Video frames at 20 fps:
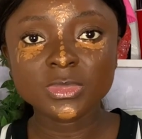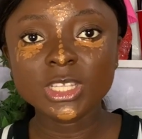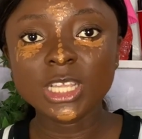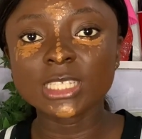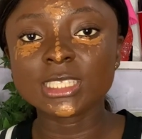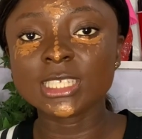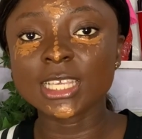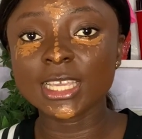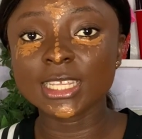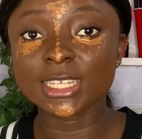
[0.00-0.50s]

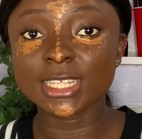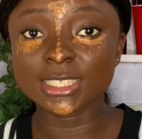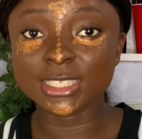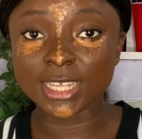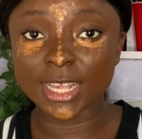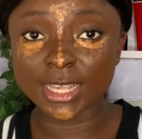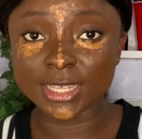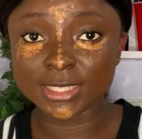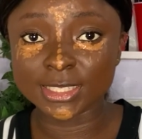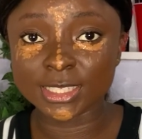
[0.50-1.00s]
taking a
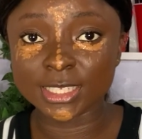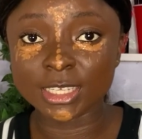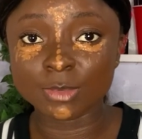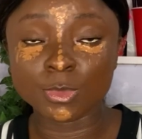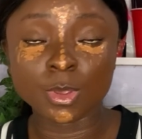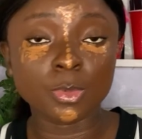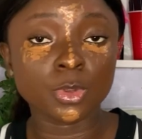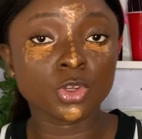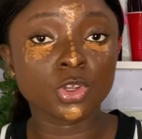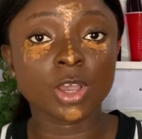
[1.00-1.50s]
taxi,
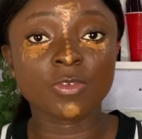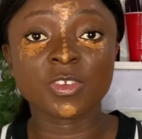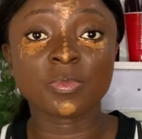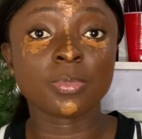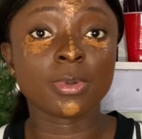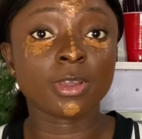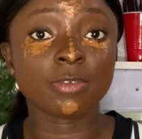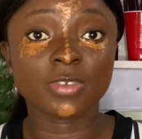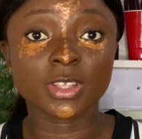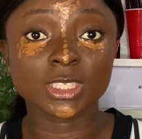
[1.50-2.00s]
maybe you don't have a
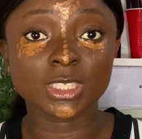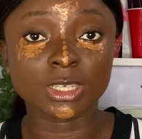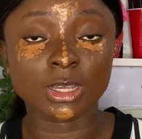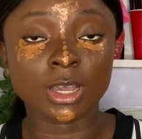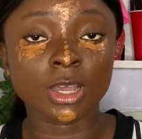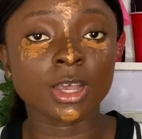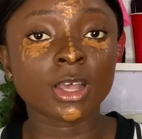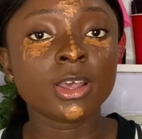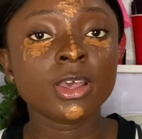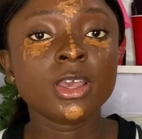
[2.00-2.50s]
private
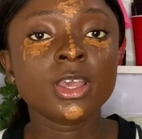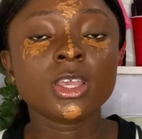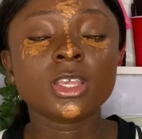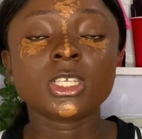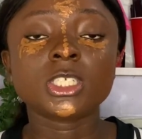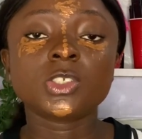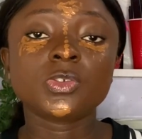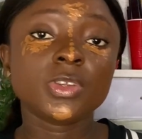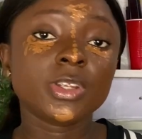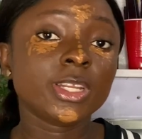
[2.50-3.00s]
car,
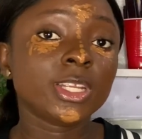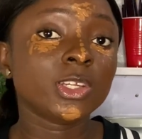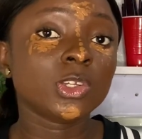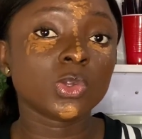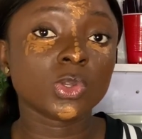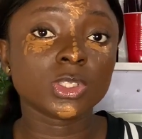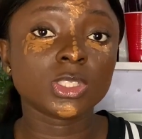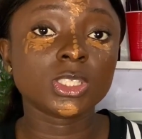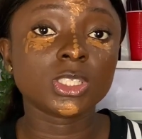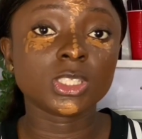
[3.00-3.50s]
it's really
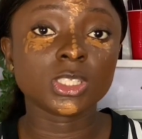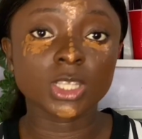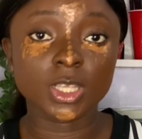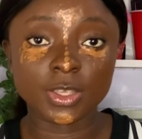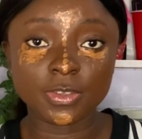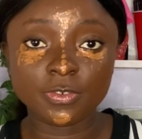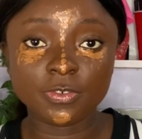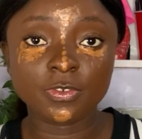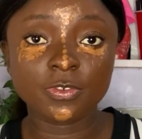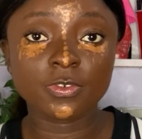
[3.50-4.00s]
not
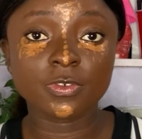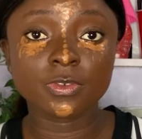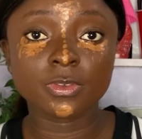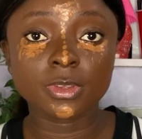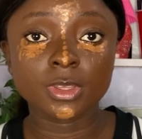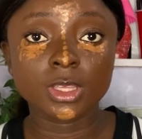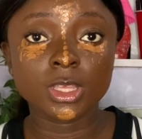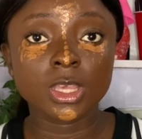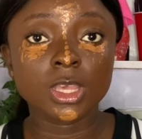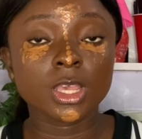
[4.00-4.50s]
safe.
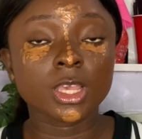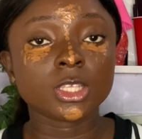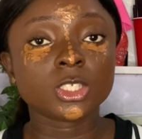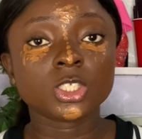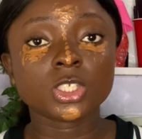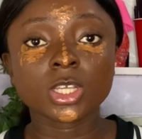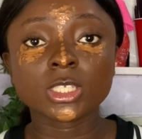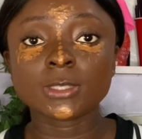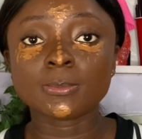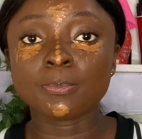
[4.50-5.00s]
It's
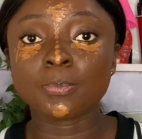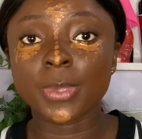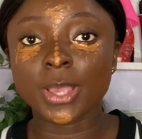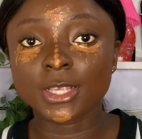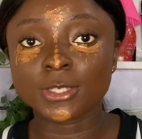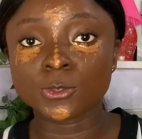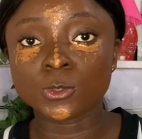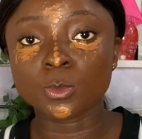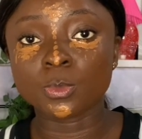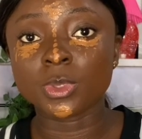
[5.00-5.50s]
just
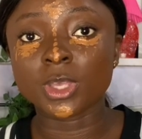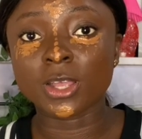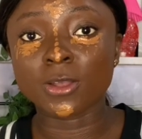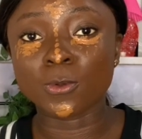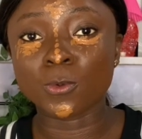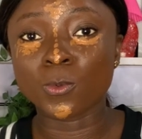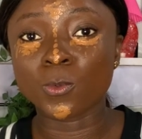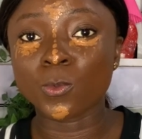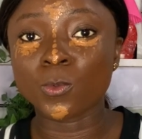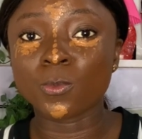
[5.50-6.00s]
best to be at
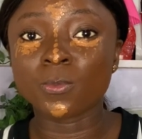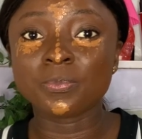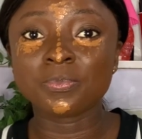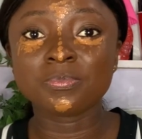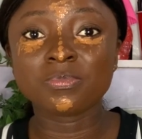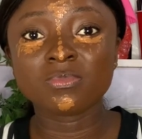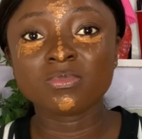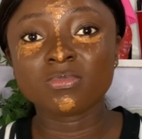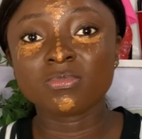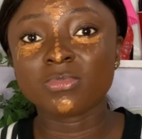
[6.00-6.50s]
home
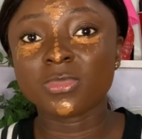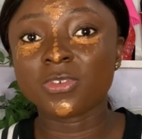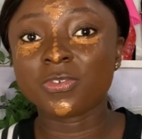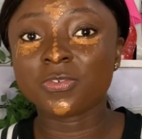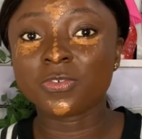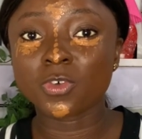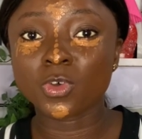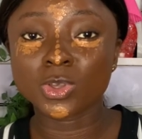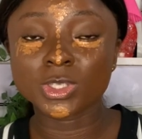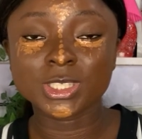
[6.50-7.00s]

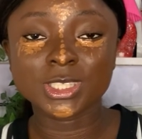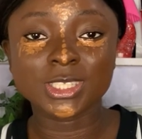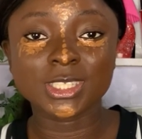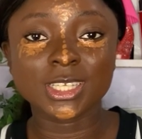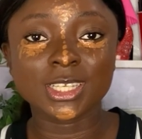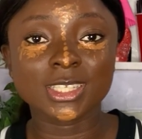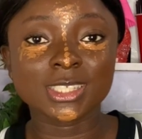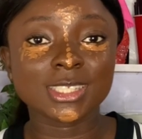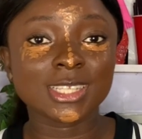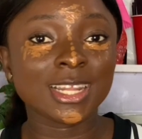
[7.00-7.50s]
before
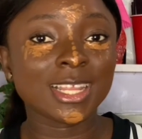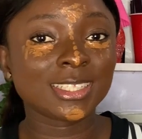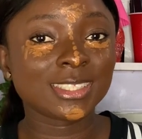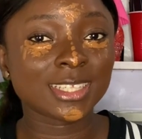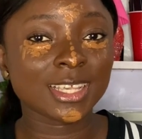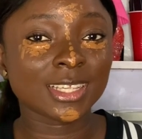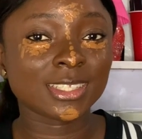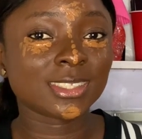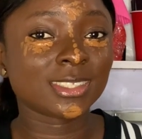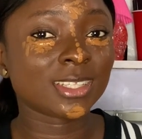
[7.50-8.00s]
6,
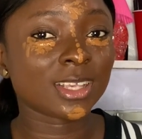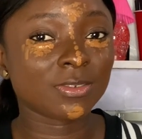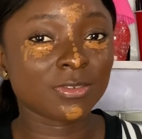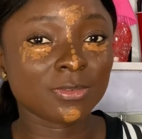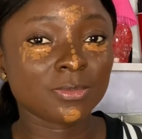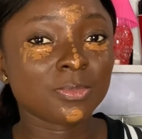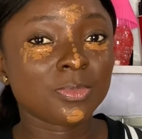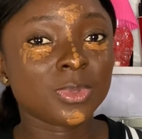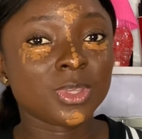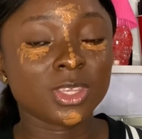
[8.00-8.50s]
latest
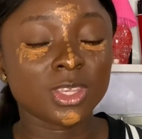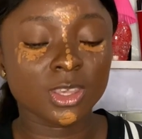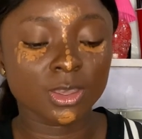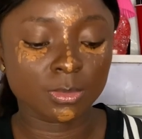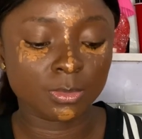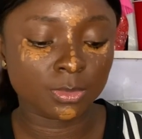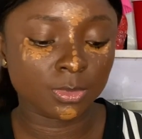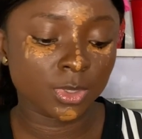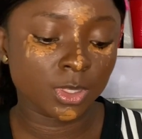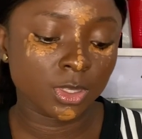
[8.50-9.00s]
7 p.m.